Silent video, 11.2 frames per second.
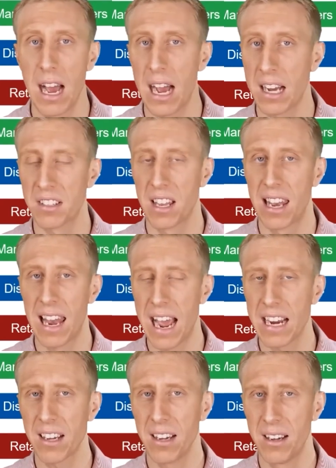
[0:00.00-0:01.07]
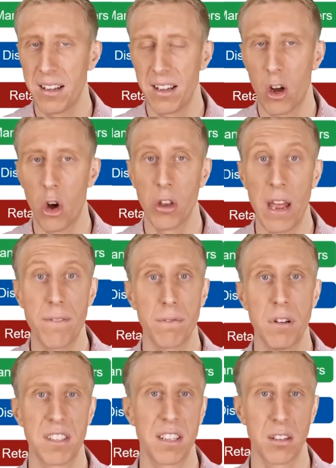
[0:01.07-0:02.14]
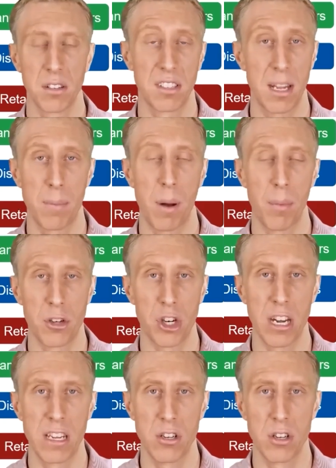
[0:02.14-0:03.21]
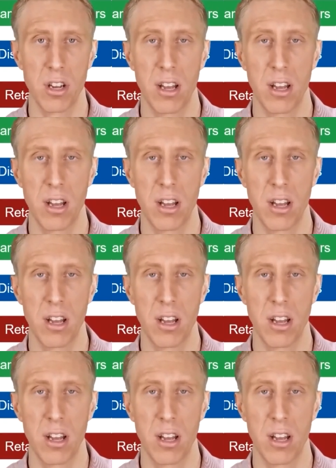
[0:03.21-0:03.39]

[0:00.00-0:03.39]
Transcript: has a lag on every single step up the chain